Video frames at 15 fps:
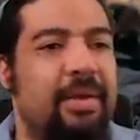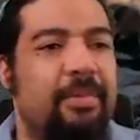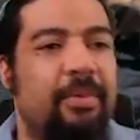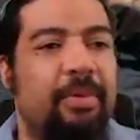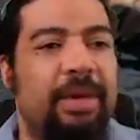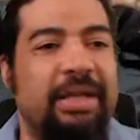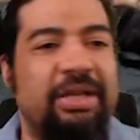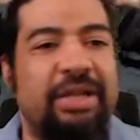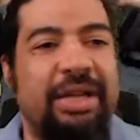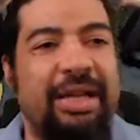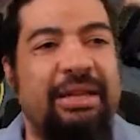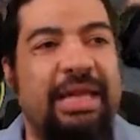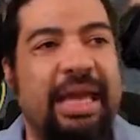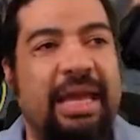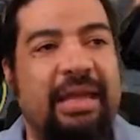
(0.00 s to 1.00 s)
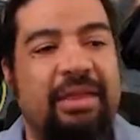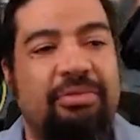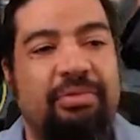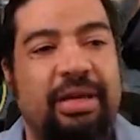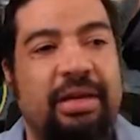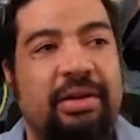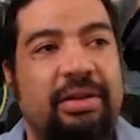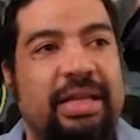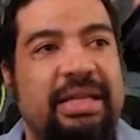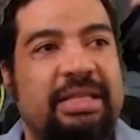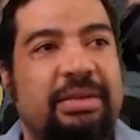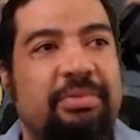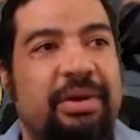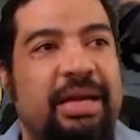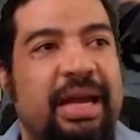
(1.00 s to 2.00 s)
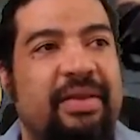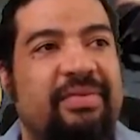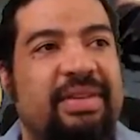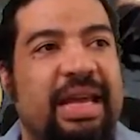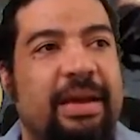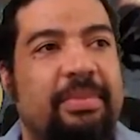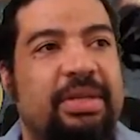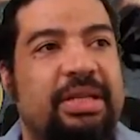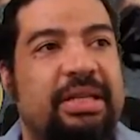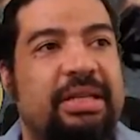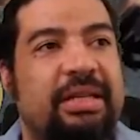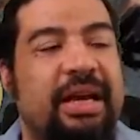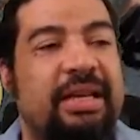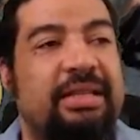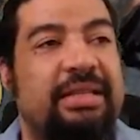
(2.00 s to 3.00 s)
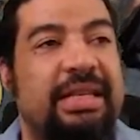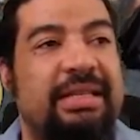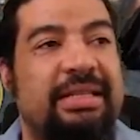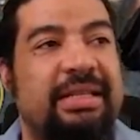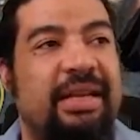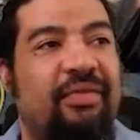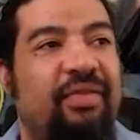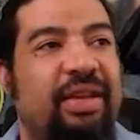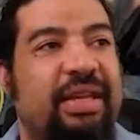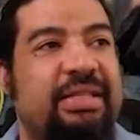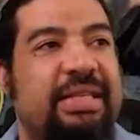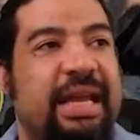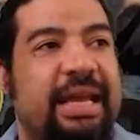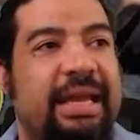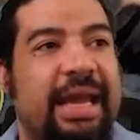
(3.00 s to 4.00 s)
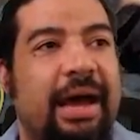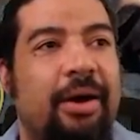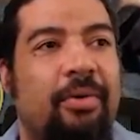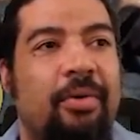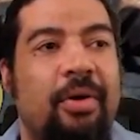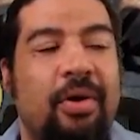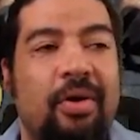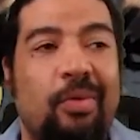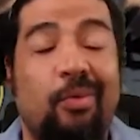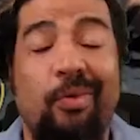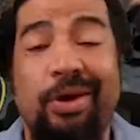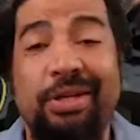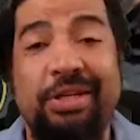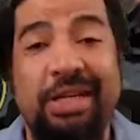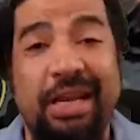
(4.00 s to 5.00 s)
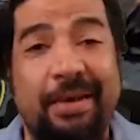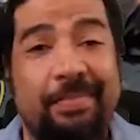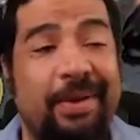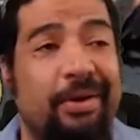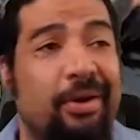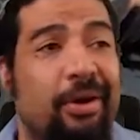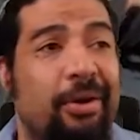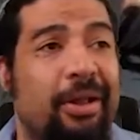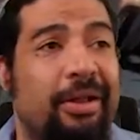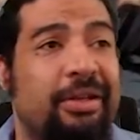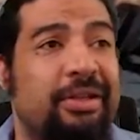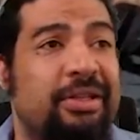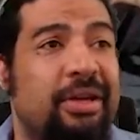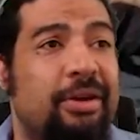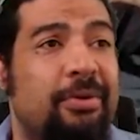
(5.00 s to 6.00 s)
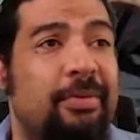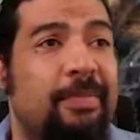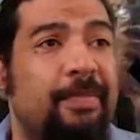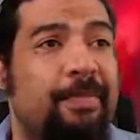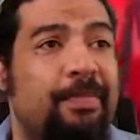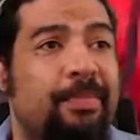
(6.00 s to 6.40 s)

But we can check out the A3 here. Let's see what kind of damage he does. Let's see if he can take out one champion all on his own.